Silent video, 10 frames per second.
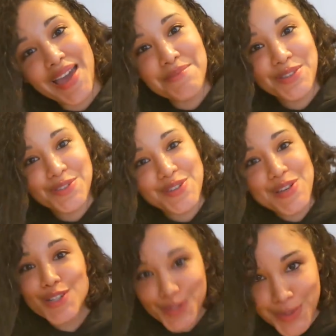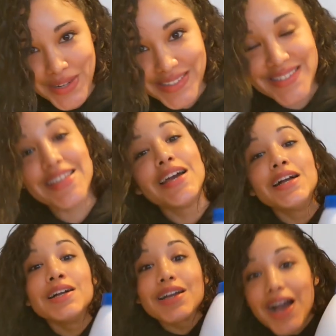chemistry students.
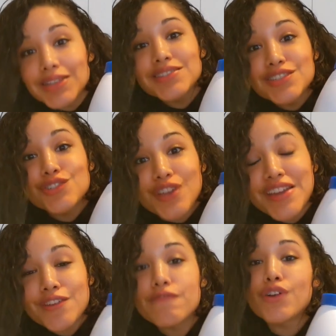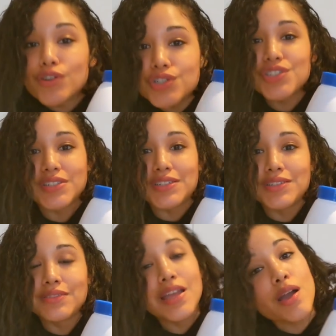Concentrated version.
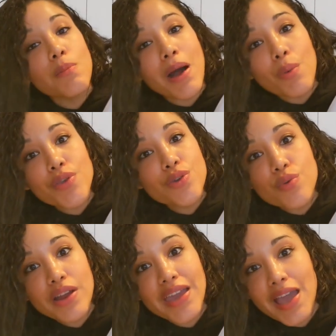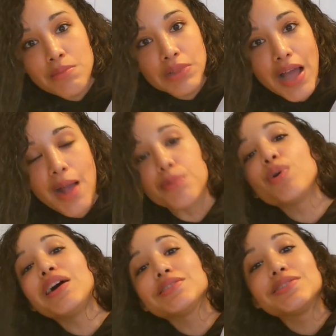Think about when you were in chem lab.
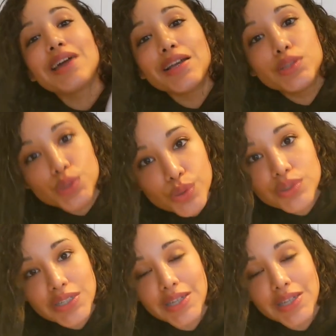You had to dilute